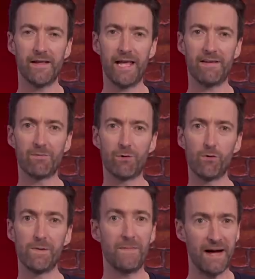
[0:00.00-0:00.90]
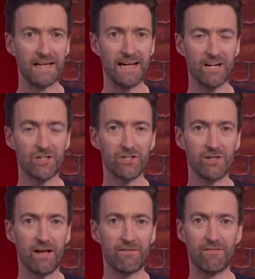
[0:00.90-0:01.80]
Evenepoel will be back in action
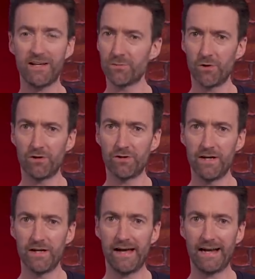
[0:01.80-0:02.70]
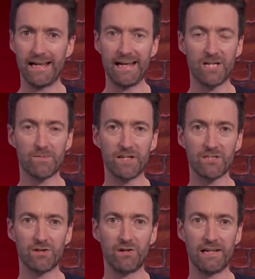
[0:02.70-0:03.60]
at Flesh Wallon and
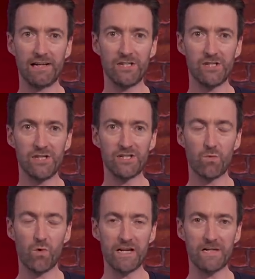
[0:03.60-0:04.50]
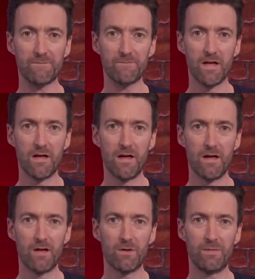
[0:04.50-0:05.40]
Liège-Bastogne-Liège this week.
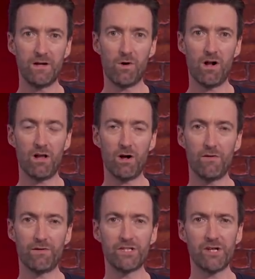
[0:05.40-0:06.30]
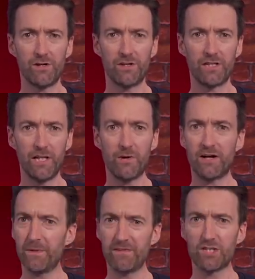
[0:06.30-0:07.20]
Meanwhile, over in Turkey, we had
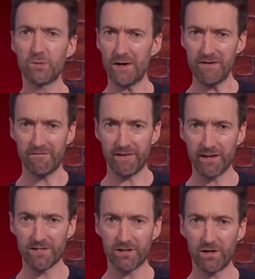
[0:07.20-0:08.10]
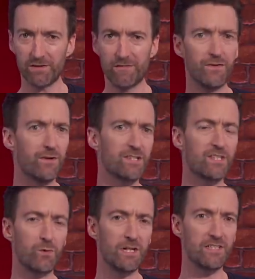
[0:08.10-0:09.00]
a bit of a sprint fest over the
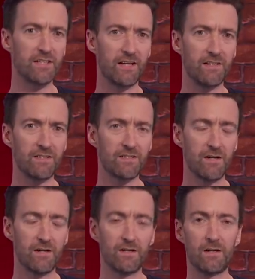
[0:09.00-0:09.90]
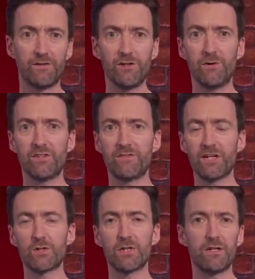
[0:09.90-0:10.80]
first three stages. After Ewan's
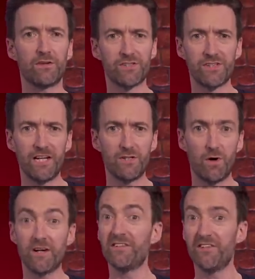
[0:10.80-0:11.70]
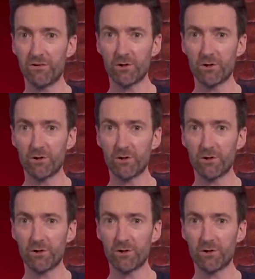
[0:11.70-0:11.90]
victory on stage one, another